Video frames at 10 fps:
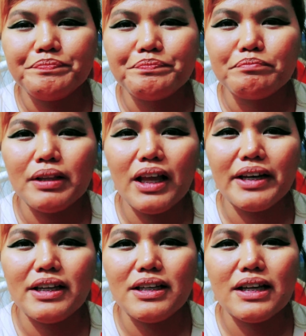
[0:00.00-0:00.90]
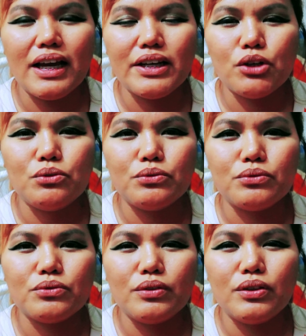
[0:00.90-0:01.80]
Milani, I don't
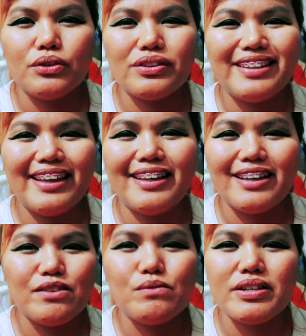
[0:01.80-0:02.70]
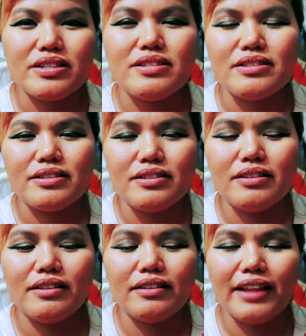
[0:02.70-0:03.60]
think it was
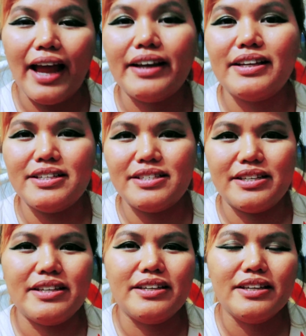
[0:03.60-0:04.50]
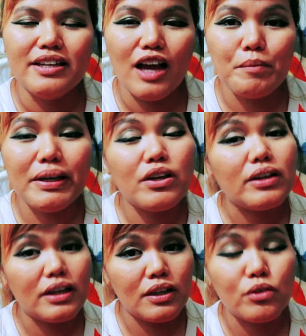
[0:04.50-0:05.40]
that easy. I mean,
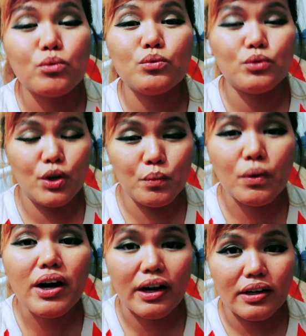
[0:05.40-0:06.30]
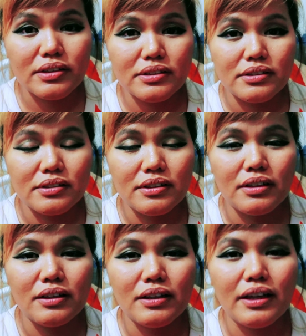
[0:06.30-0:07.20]
it works.
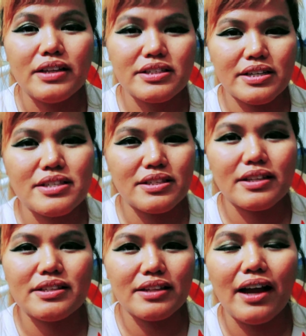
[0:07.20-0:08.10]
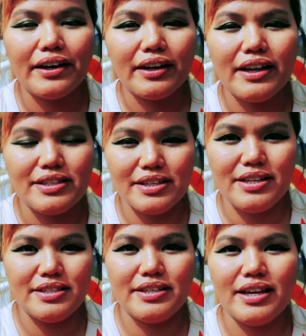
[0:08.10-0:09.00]
It's just it's not as
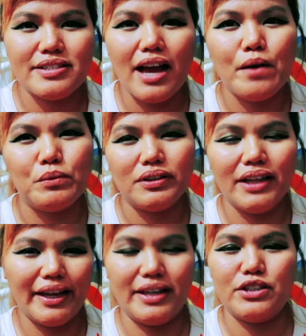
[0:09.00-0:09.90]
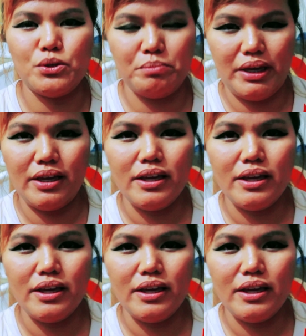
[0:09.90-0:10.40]
easy as I would like it to be.